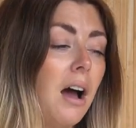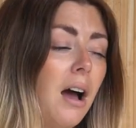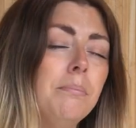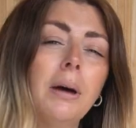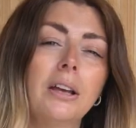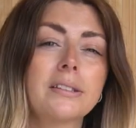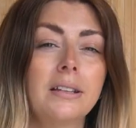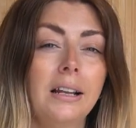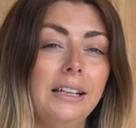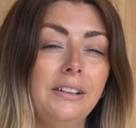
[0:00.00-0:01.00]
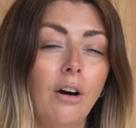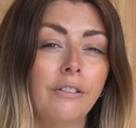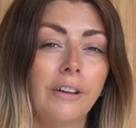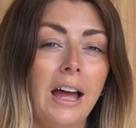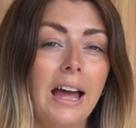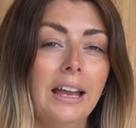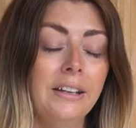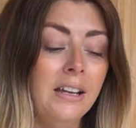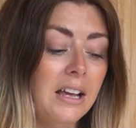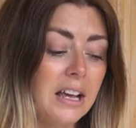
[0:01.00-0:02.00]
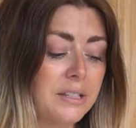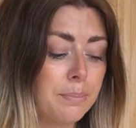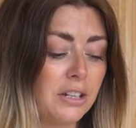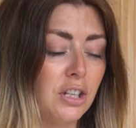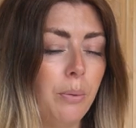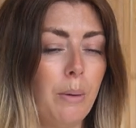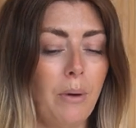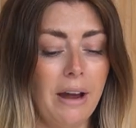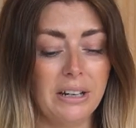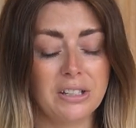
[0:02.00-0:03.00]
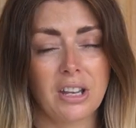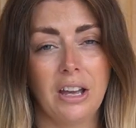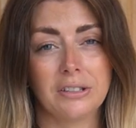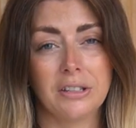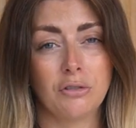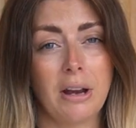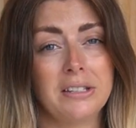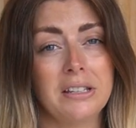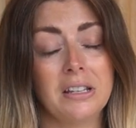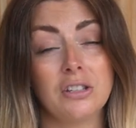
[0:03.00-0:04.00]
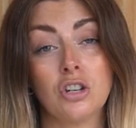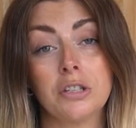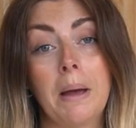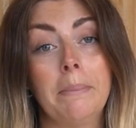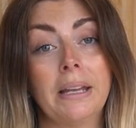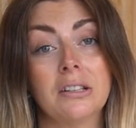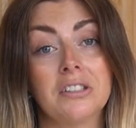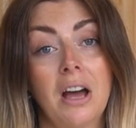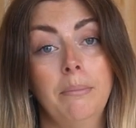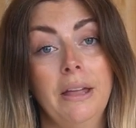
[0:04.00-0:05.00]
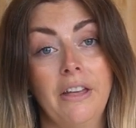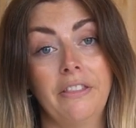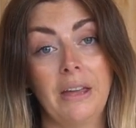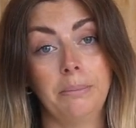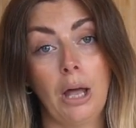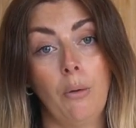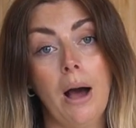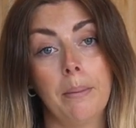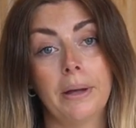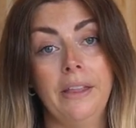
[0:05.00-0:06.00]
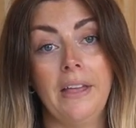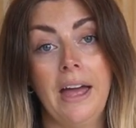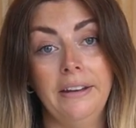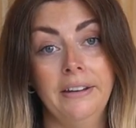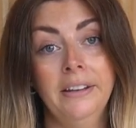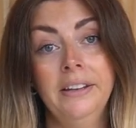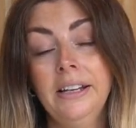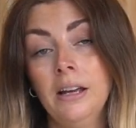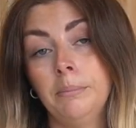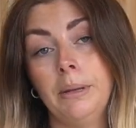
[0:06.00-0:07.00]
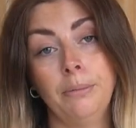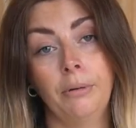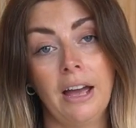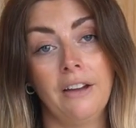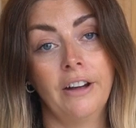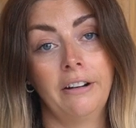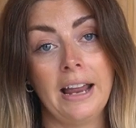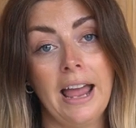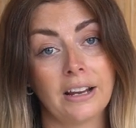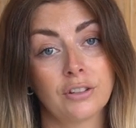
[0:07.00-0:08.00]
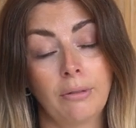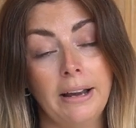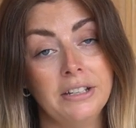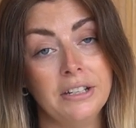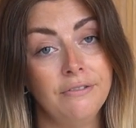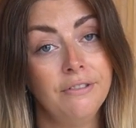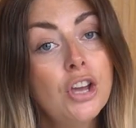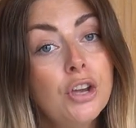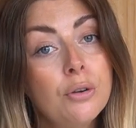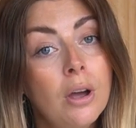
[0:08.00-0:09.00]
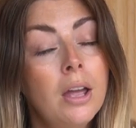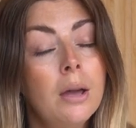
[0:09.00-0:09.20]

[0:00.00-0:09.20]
I'm personally not a fan, especially when wearing skirts and dresses. It's just my biggest nightmare that they blow up and then people get a very X-rated view.